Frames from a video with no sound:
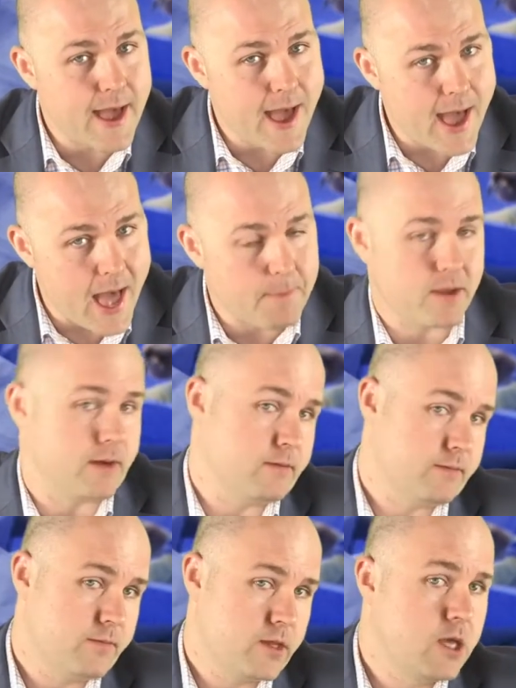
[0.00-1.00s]
happen.
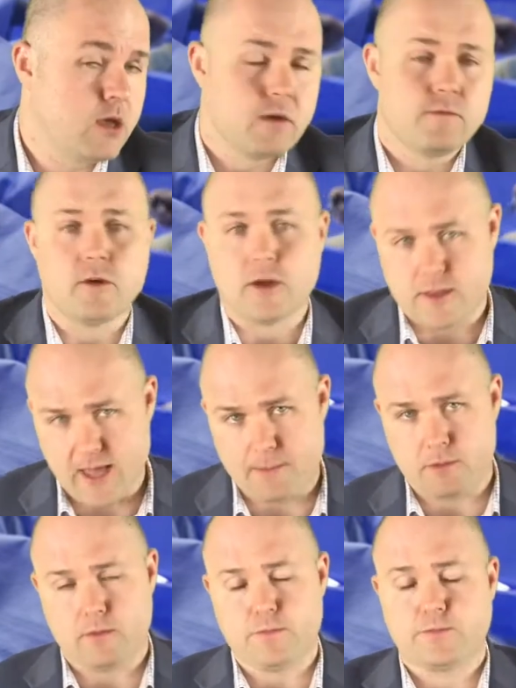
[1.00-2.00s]
For example,